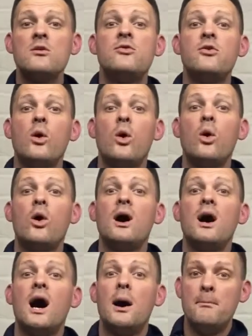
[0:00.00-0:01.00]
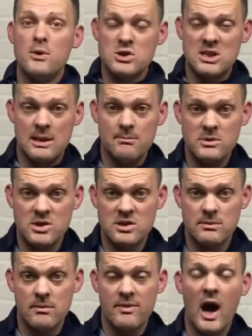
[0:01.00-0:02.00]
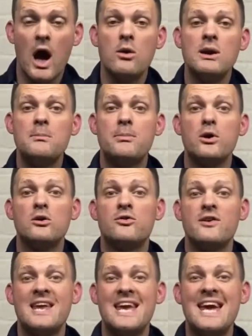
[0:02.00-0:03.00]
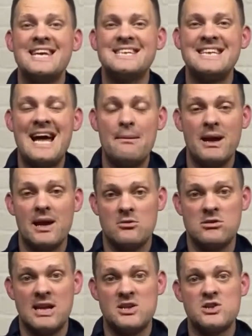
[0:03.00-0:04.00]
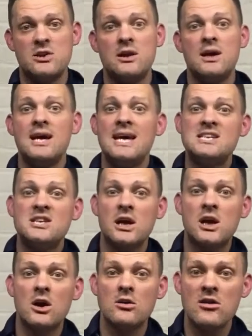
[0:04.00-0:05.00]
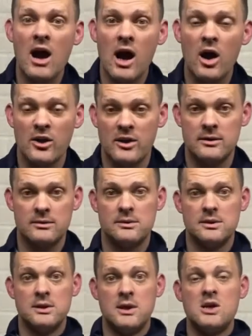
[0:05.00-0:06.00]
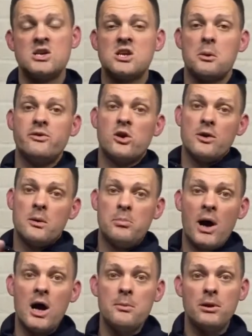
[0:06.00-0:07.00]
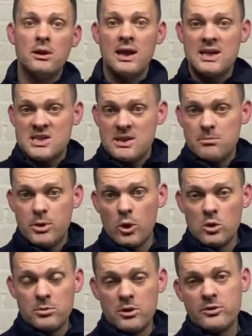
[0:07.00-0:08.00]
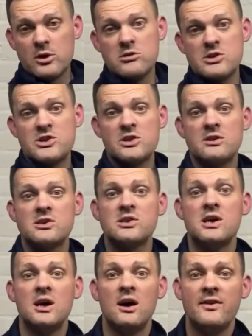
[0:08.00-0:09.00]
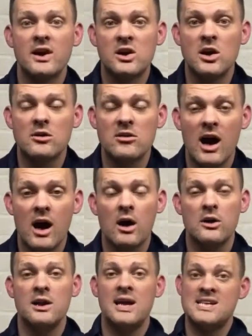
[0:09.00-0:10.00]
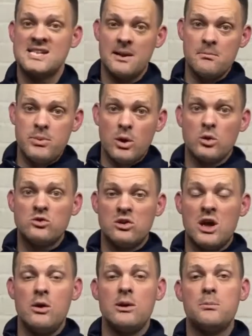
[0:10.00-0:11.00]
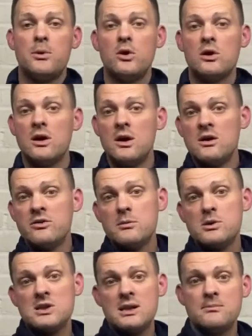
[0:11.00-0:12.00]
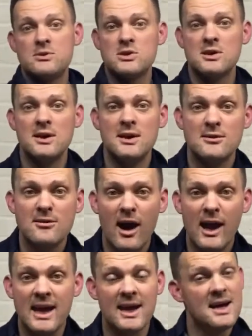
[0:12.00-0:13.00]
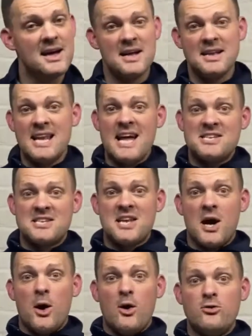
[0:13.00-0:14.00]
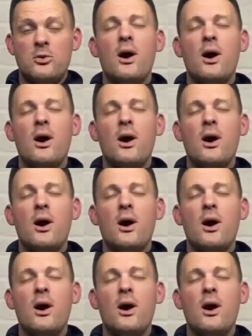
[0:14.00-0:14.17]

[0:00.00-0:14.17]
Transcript: for Muslims, the holy book for the Islamic religion, is the Quran. So we've got the Bible is an important book for Christians, and the Quran is an important holy book for Muslims. Right, let's start off.